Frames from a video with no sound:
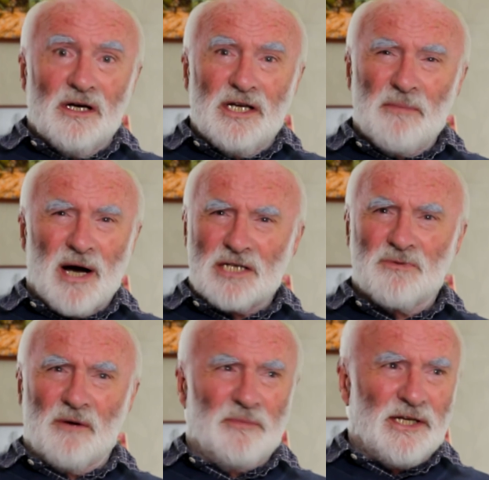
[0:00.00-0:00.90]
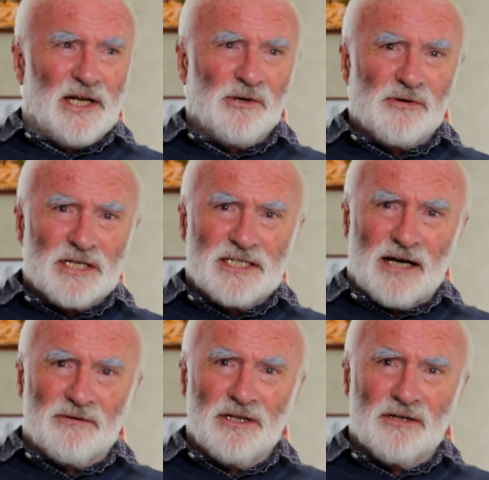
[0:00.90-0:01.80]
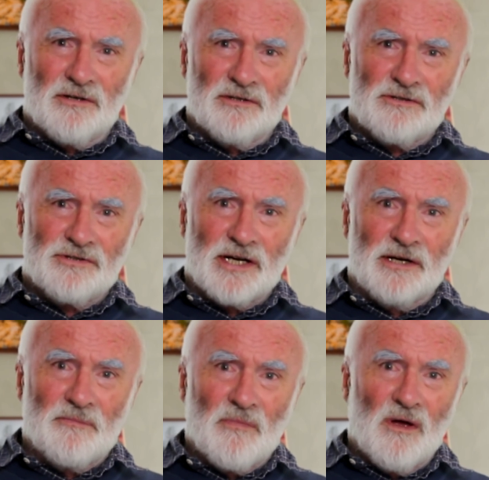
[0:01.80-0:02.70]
you might as well have been in any other town in the country.